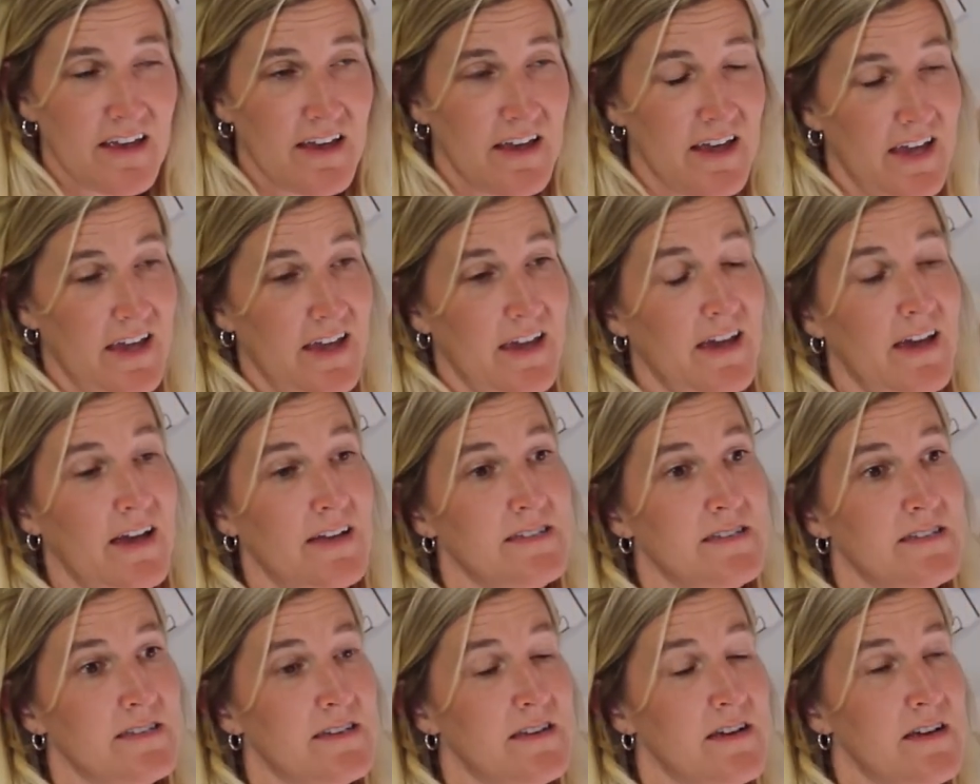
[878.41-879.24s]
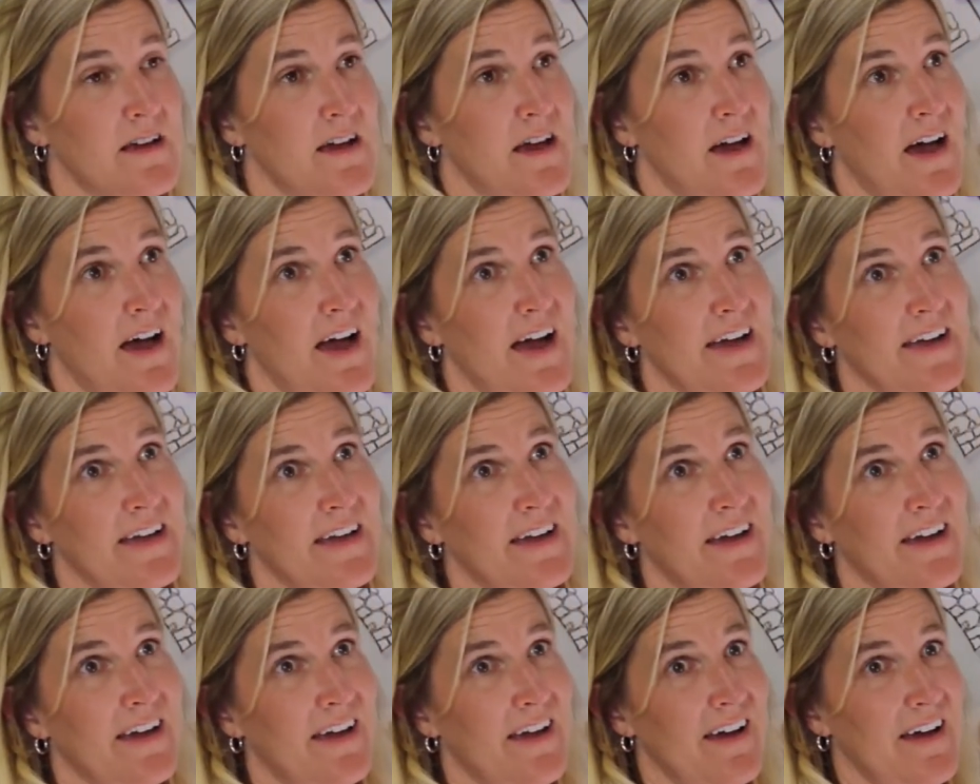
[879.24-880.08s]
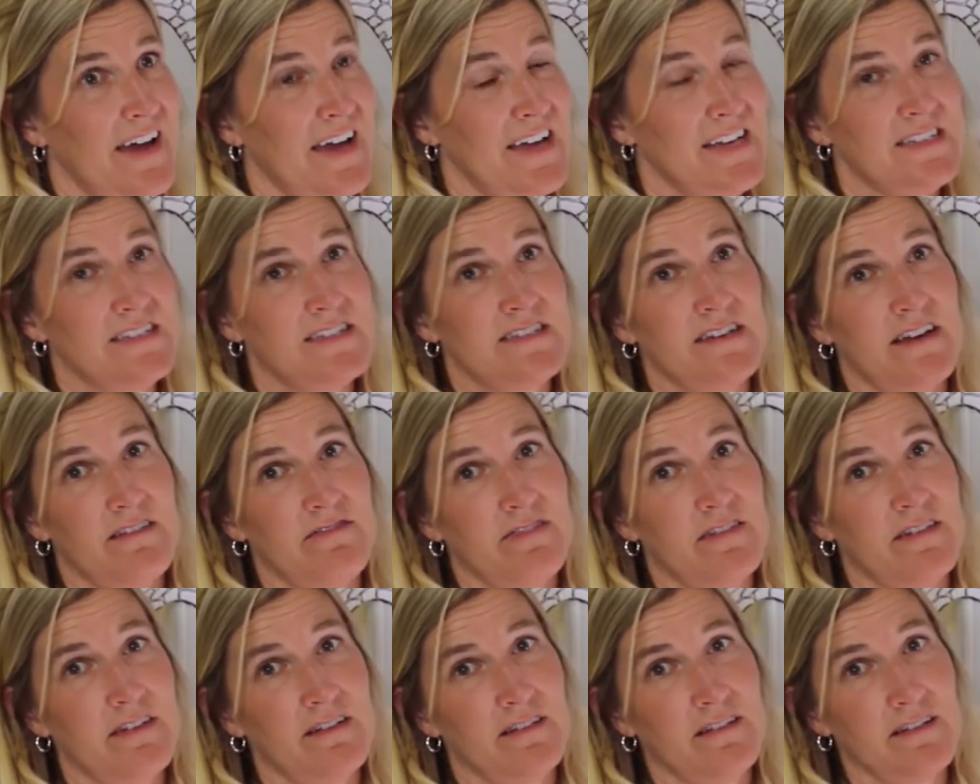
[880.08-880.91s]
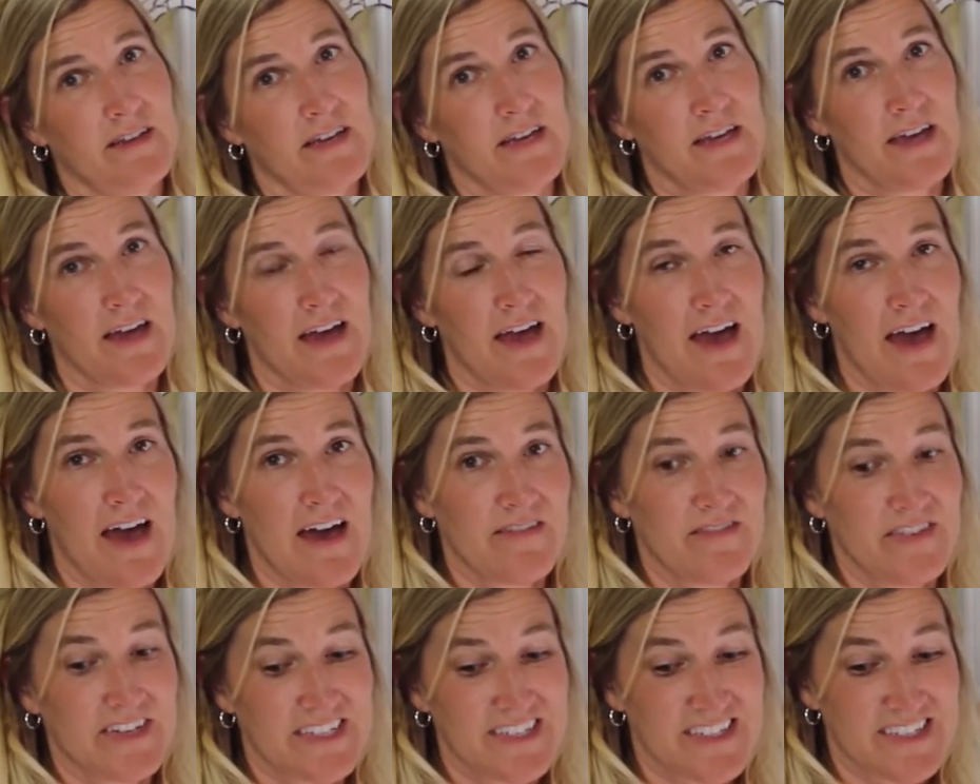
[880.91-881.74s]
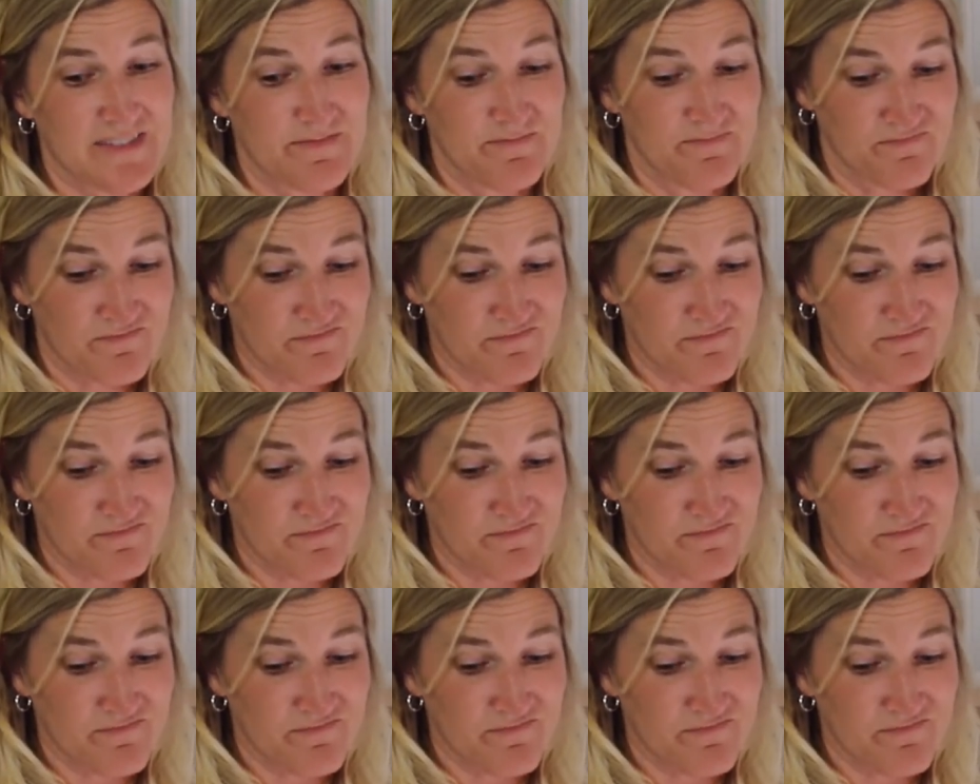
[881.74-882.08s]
and I definitely haven't